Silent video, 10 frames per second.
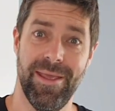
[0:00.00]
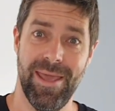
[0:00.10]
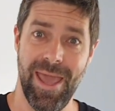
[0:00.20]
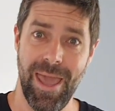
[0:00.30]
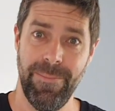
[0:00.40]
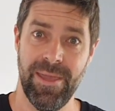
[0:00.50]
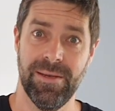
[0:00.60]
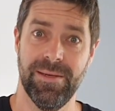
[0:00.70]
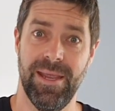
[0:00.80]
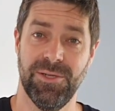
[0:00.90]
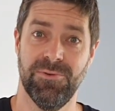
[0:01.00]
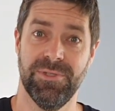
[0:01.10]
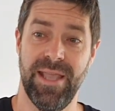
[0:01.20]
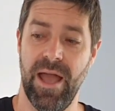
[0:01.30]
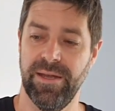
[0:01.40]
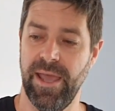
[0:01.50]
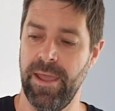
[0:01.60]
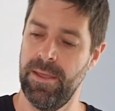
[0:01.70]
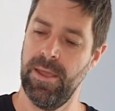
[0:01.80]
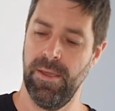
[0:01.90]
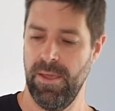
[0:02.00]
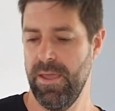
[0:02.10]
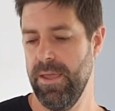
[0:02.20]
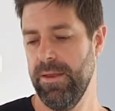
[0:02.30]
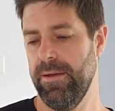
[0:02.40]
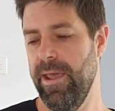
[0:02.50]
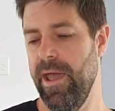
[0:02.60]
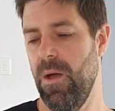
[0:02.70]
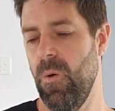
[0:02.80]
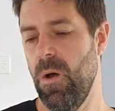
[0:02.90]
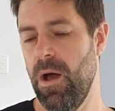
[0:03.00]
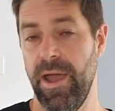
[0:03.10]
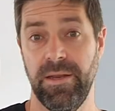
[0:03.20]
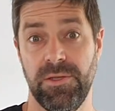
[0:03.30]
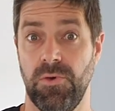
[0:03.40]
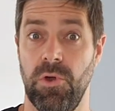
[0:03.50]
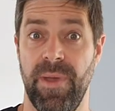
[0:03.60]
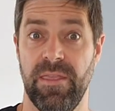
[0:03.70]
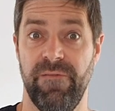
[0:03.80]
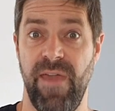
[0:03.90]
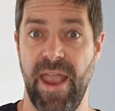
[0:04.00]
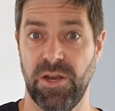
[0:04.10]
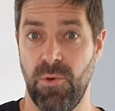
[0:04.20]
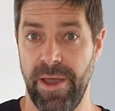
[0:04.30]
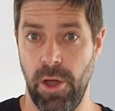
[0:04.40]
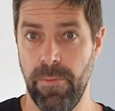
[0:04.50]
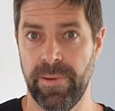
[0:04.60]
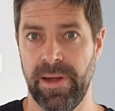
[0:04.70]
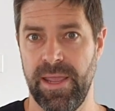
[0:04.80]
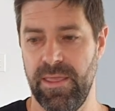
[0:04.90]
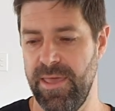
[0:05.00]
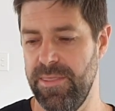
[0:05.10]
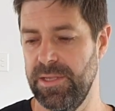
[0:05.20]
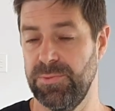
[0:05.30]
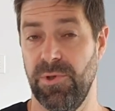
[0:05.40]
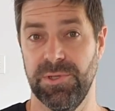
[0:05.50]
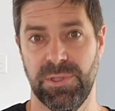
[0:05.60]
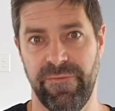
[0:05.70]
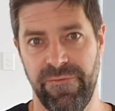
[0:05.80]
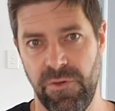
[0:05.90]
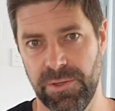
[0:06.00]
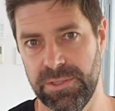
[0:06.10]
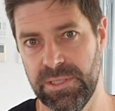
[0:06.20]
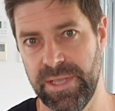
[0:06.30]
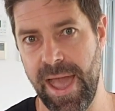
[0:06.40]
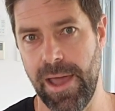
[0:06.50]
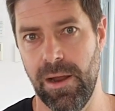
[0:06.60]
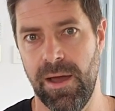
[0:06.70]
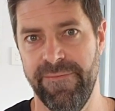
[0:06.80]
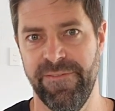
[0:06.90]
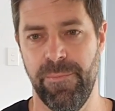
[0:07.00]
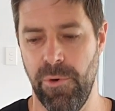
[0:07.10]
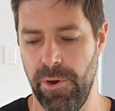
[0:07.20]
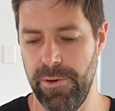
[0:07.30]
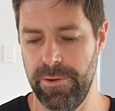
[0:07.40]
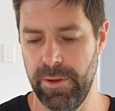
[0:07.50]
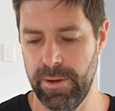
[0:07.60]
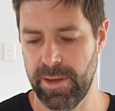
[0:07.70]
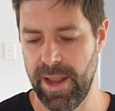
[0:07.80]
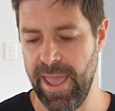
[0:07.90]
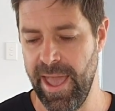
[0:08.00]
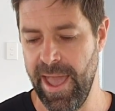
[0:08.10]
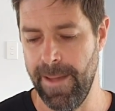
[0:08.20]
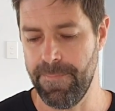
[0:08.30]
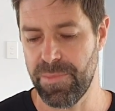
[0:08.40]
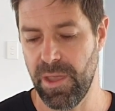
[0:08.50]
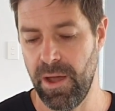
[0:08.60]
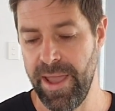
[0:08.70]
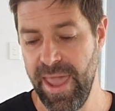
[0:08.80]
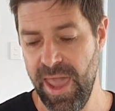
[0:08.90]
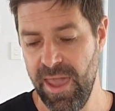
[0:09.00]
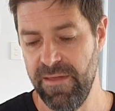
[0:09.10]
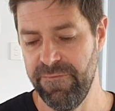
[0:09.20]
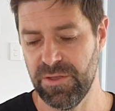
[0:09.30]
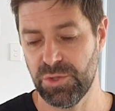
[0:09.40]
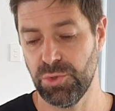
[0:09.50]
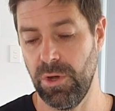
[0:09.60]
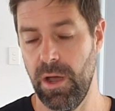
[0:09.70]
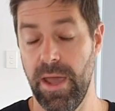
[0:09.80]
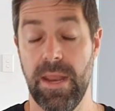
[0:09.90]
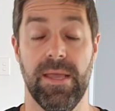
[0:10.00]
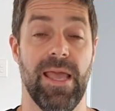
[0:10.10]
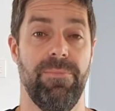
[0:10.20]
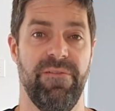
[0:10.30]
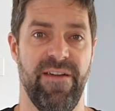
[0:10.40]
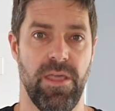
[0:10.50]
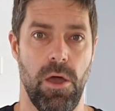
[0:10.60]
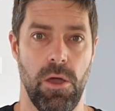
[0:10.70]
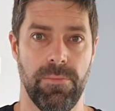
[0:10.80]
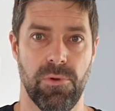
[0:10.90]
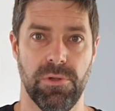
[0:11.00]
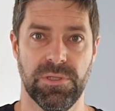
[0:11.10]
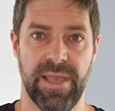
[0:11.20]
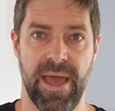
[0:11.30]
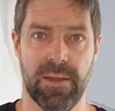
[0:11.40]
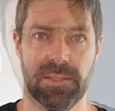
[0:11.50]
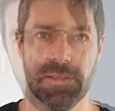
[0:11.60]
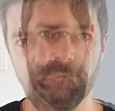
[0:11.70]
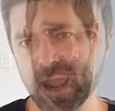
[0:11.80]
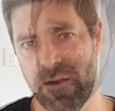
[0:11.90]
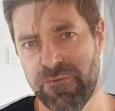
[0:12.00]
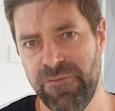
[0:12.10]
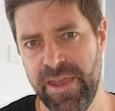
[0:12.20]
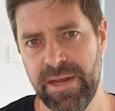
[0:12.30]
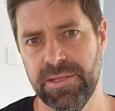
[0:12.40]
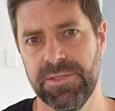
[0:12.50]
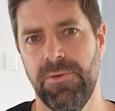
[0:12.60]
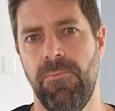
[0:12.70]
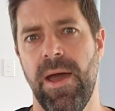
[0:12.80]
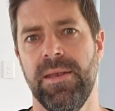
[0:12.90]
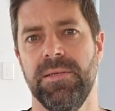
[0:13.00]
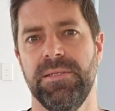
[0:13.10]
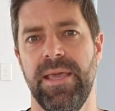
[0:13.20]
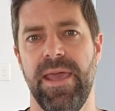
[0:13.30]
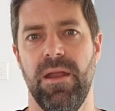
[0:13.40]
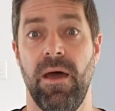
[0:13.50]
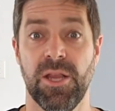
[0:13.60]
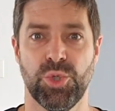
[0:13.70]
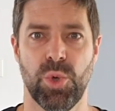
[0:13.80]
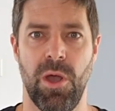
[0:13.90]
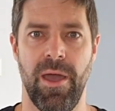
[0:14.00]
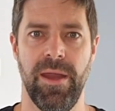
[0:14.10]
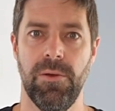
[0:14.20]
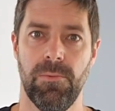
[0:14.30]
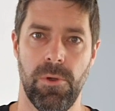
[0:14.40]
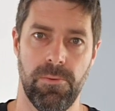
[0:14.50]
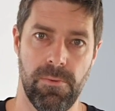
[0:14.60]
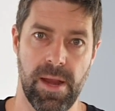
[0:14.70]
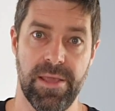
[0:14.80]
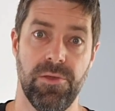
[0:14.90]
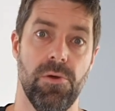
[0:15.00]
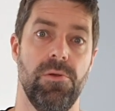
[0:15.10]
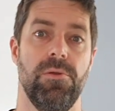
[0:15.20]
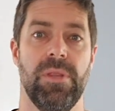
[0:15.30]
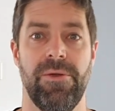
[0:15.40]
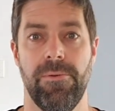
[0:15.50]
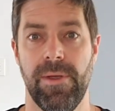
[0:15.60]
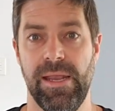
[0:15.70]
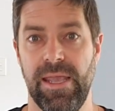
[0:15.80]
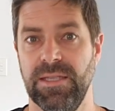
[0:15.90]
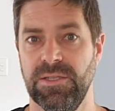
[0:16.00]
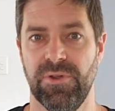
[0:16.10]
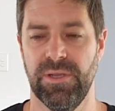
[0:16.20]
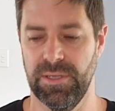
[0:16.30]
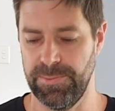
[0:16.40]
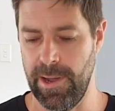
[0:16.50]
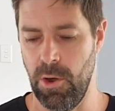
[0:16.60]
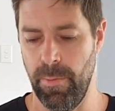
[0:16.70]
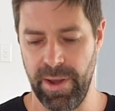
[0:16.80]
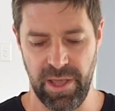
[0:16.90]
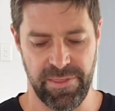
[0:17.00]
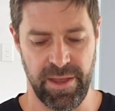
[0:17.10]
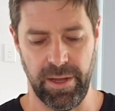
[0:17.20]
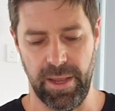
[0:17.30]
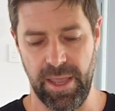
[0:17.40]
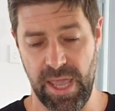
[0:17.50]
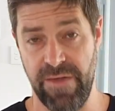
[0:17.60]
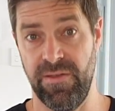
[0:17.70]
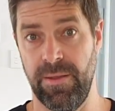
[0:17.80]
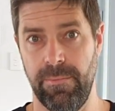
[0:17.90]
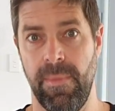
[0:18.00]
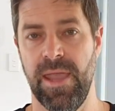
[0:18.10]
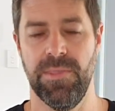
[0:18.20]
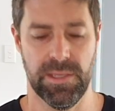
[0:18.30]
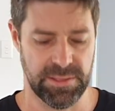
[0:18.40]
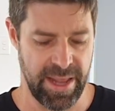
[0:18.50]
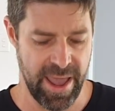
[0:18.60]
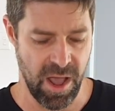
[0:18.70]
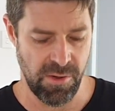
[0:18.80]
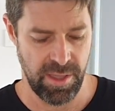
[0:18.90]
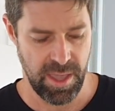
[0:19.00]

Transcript: happy International Stout Day. Now, I did talk about the fact quite openly that this was the first stout I've ever brewed. I have tried a couple of other homebrew stouts, and in fairness, the ones that I tried were really good. They were really easy drinking as well, but I think having made this now,